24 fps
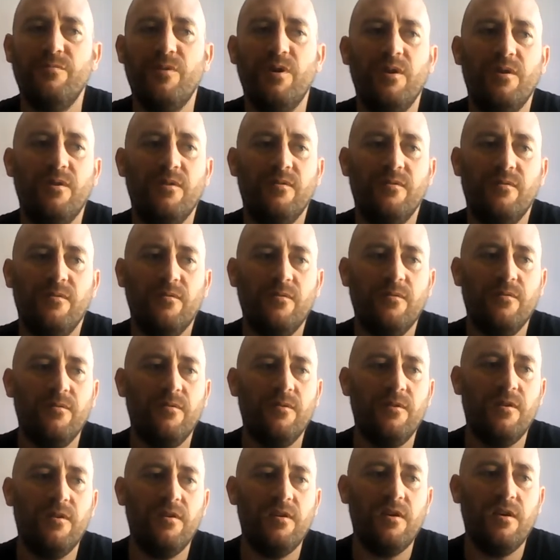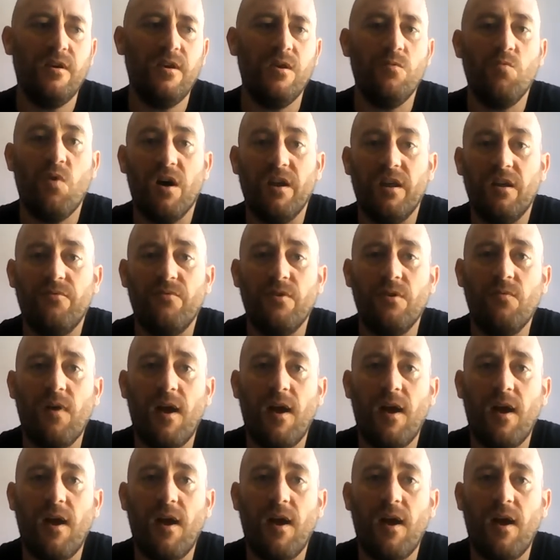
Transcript: I mean, he won every